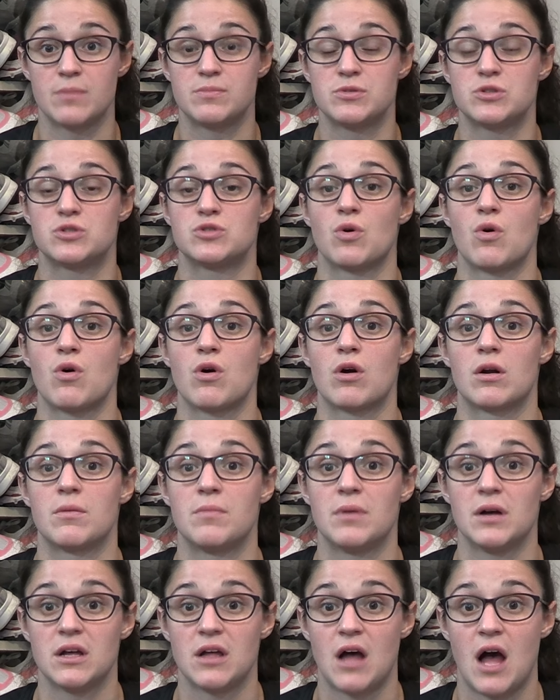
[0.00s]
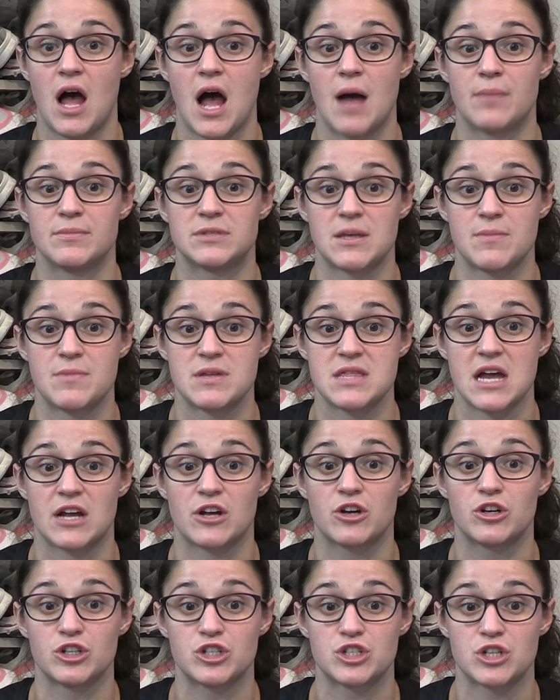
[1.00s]
absorb some of
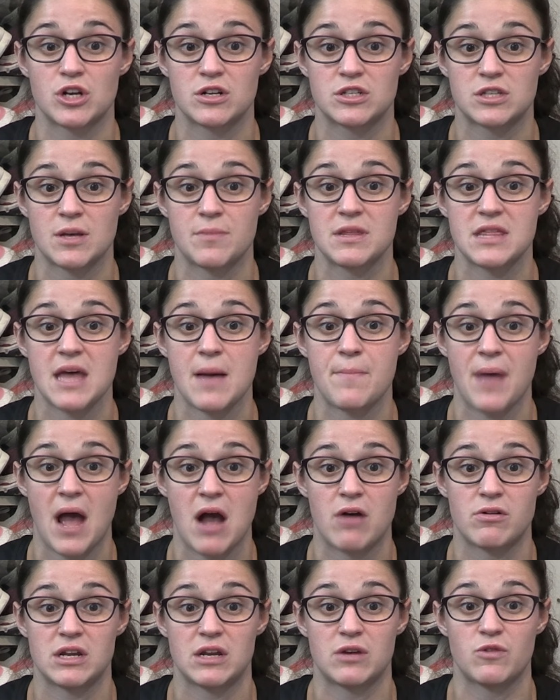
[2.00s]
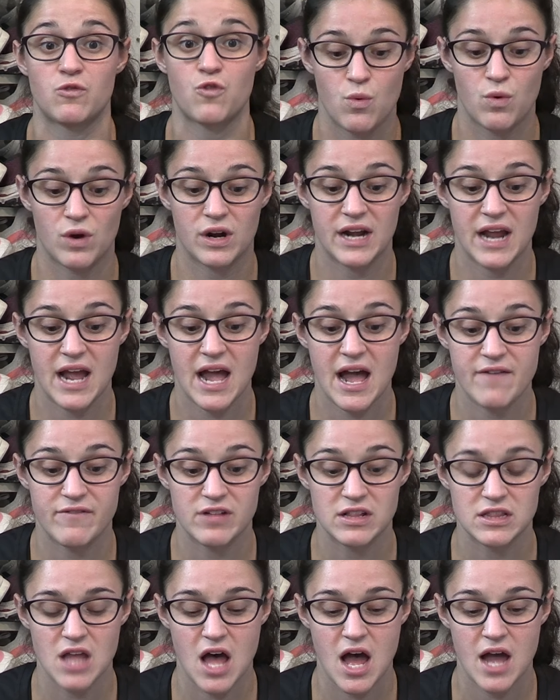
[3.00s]
that cushion or some of that pounding. We're going to have
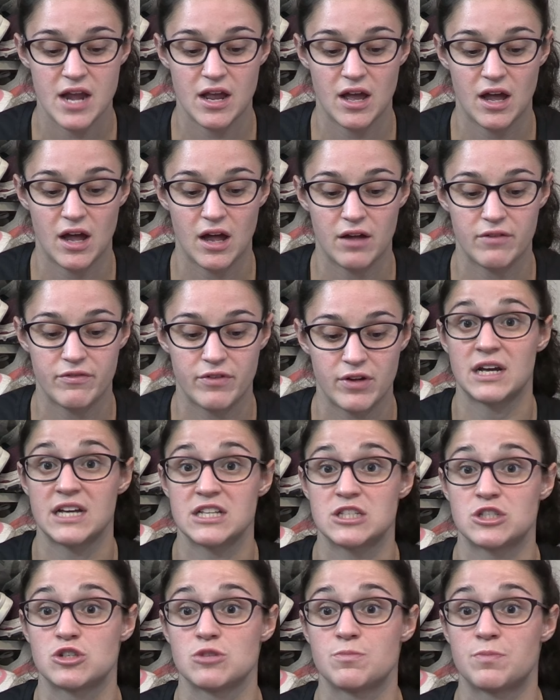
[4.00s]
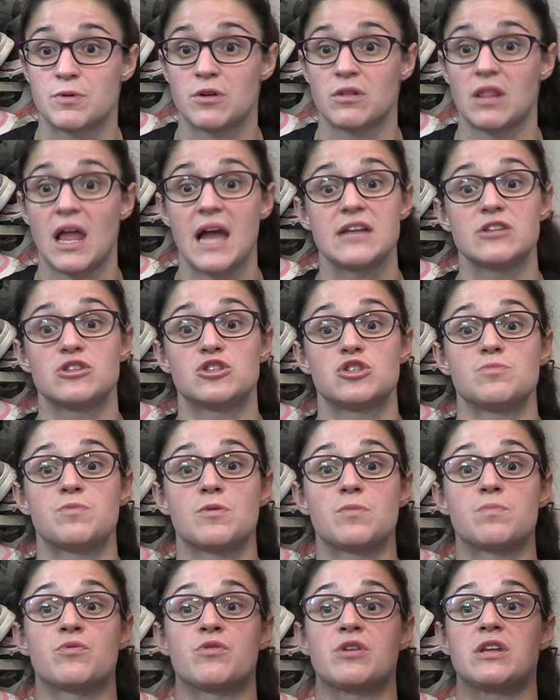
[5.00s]
a lot of nice, super light,
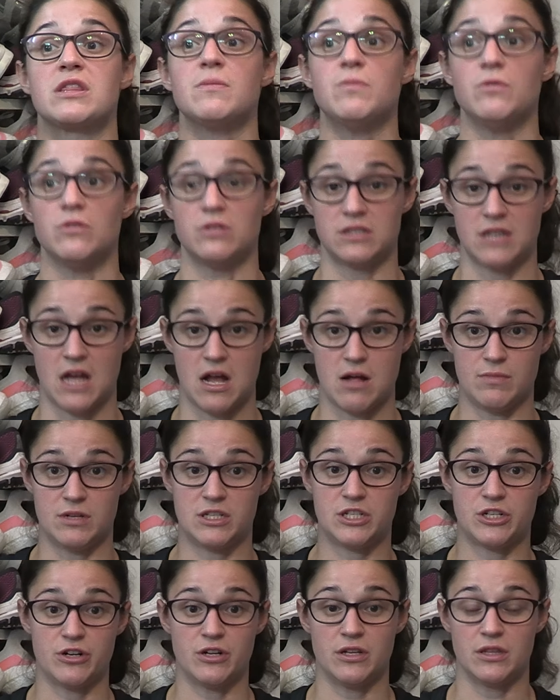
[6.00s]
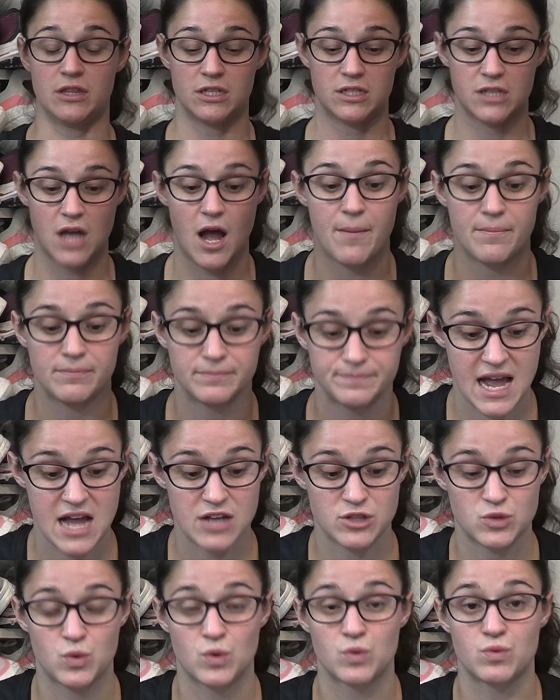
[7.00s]
super breathable style material at the top.
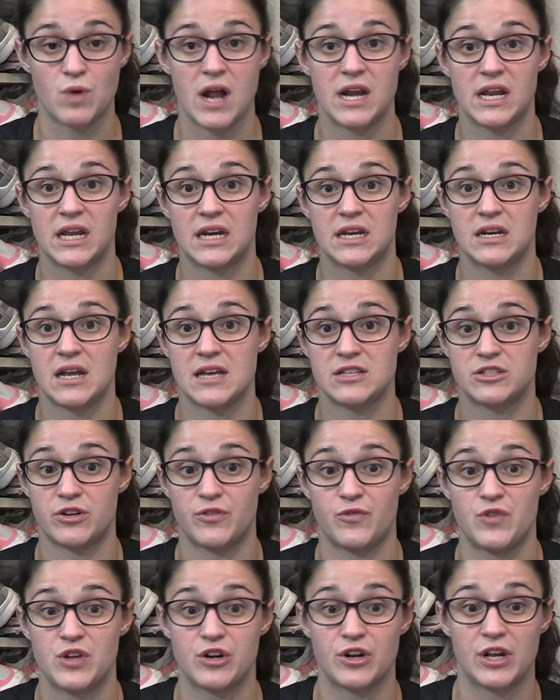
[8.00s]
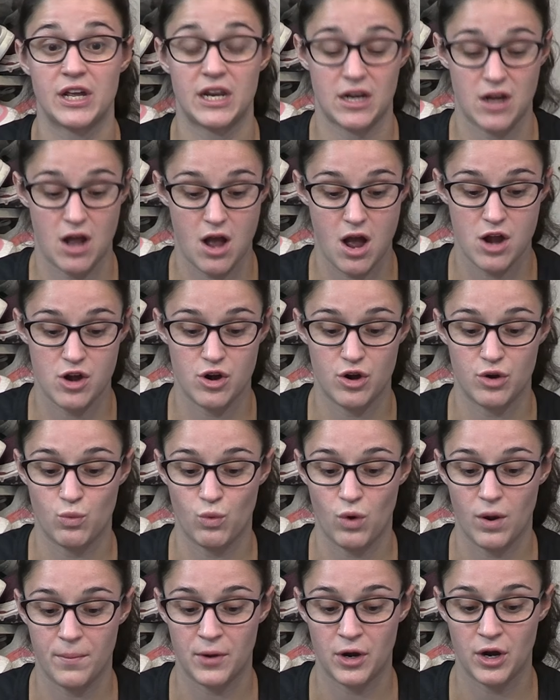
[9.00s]
As we're running and as our feet are getting hotter and
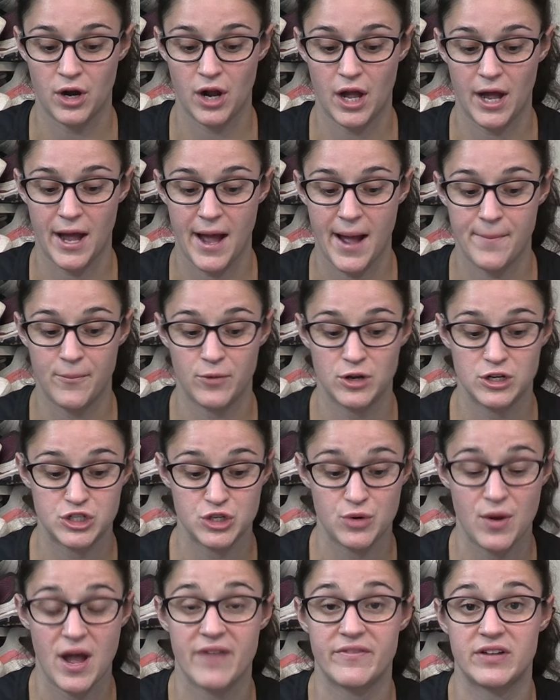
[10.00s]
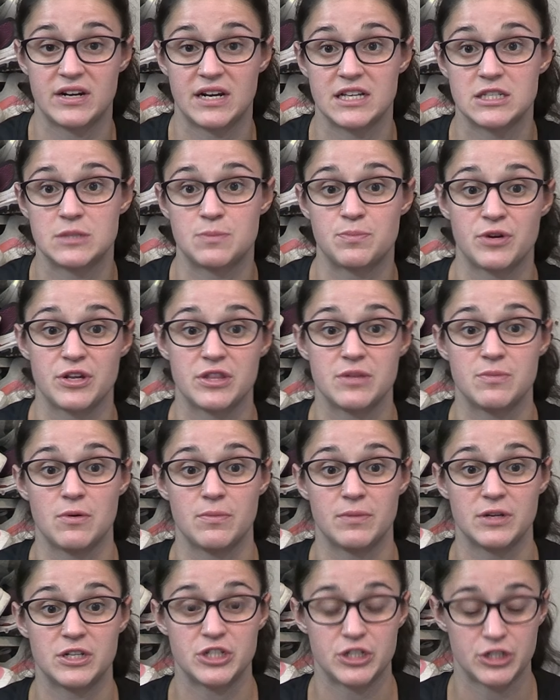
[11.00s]
warmer, we do have a nice breathable
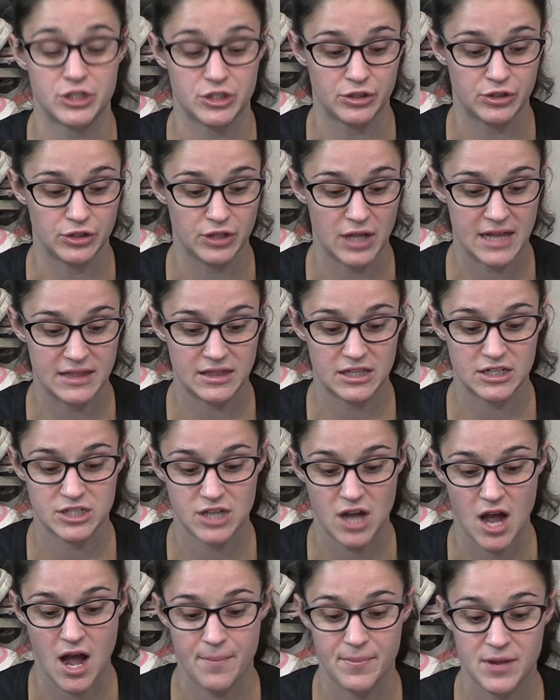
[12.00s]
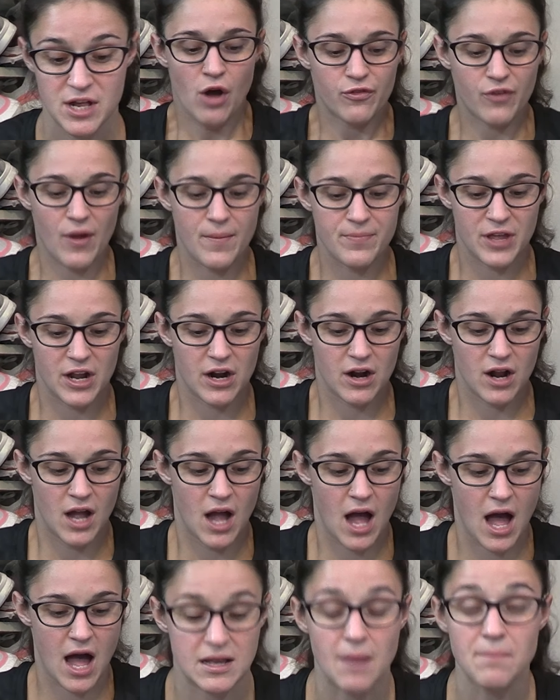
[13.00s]
material at the top. From there,
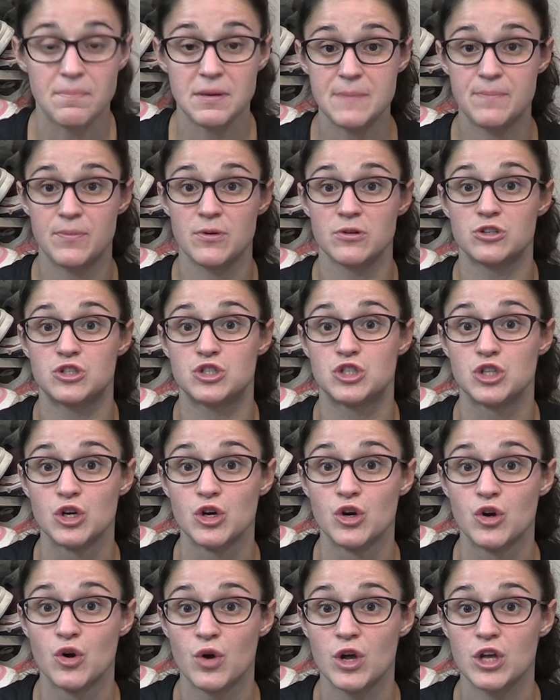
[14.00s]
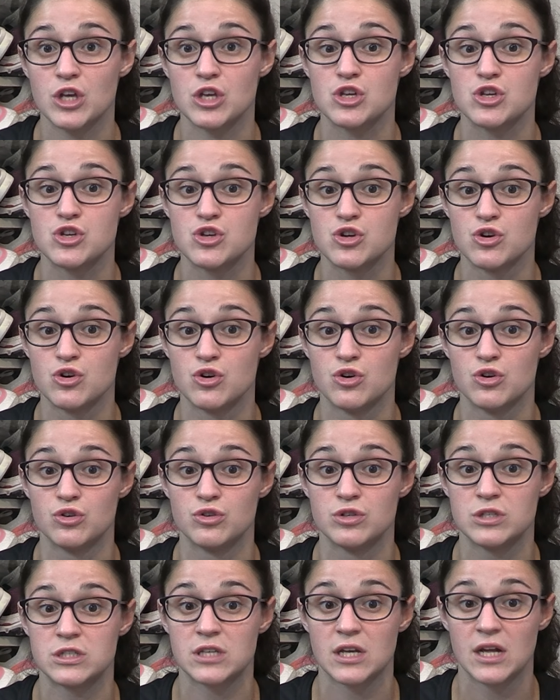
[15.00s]
some people do
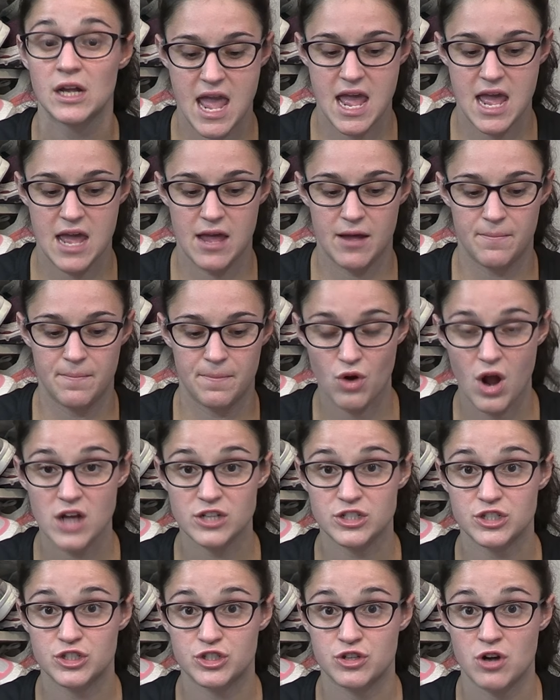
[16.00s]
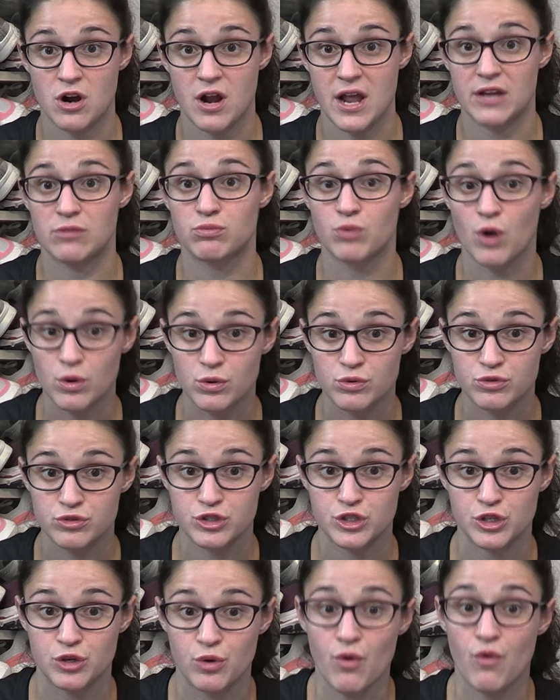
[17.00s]
use a road
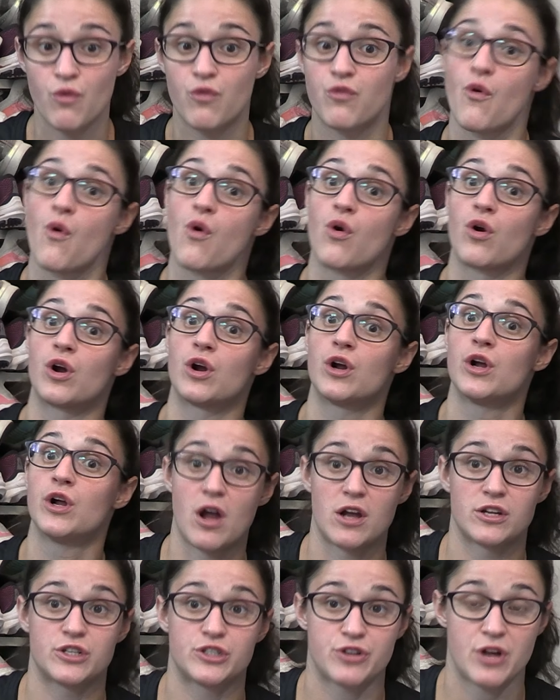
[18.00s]
shoe for cross